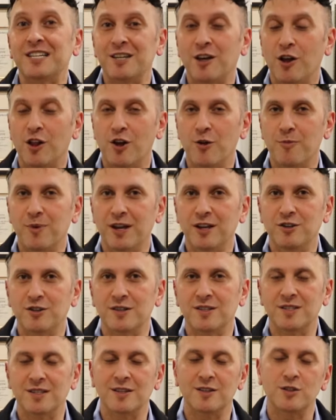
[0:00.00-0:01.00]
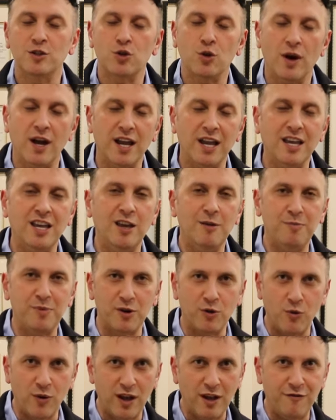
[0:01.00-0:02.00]
tell our patients is try and keep it
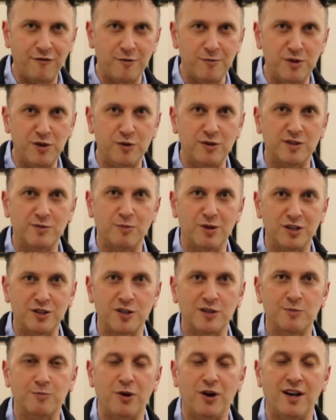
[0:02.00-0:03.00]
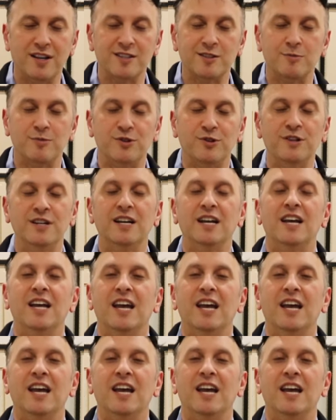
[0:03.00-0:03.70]
away from you as much as possible.